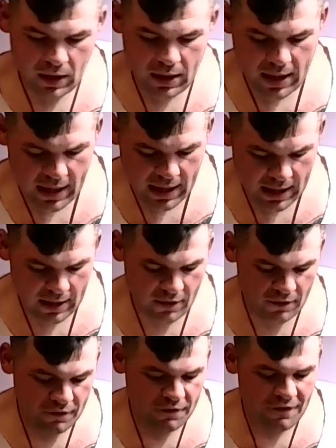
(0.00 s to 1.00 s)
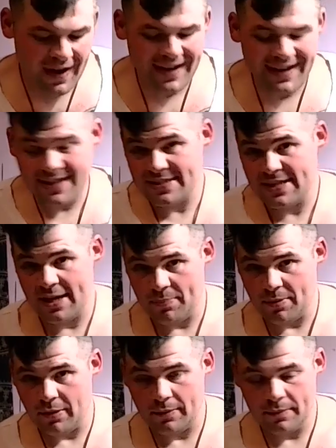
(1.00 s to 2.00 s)
a fine
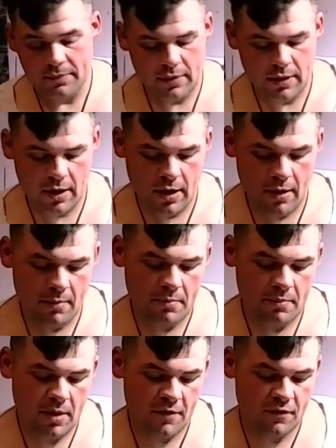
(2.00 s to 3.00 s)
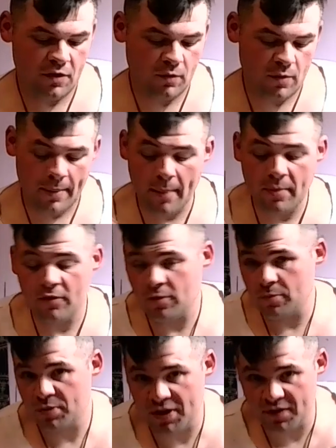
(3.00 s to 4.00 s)
example, if you'll remember from
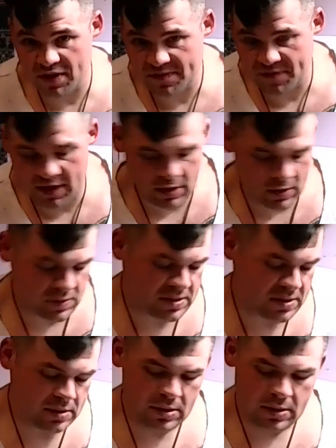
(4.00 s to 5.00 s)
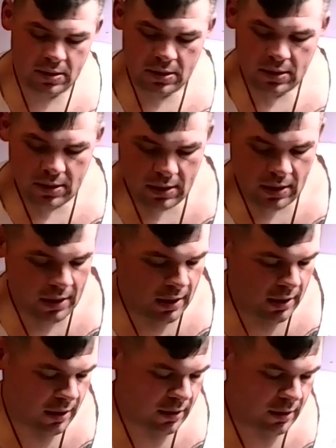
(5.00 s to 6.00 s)
previous videos,
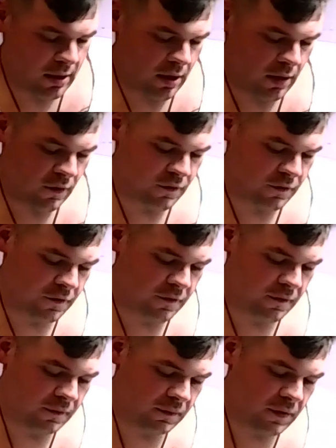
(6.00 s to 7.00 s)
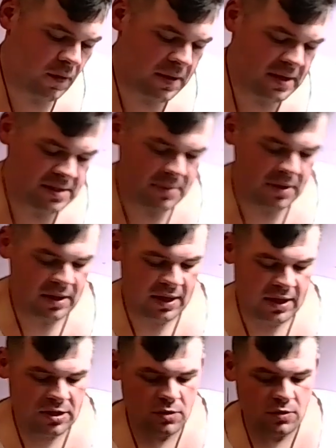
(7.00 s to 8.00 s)
of Loki's
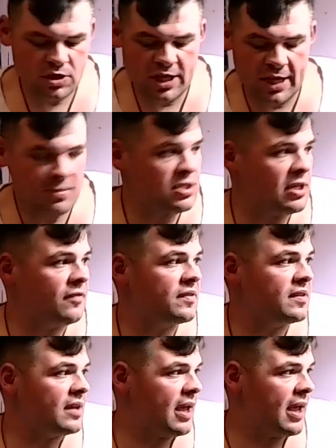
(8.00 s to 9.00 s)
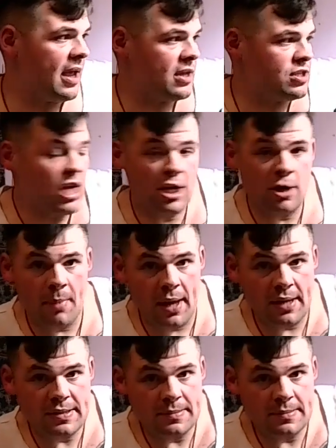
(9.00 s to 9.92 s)
ability to shapeshift and gender bend.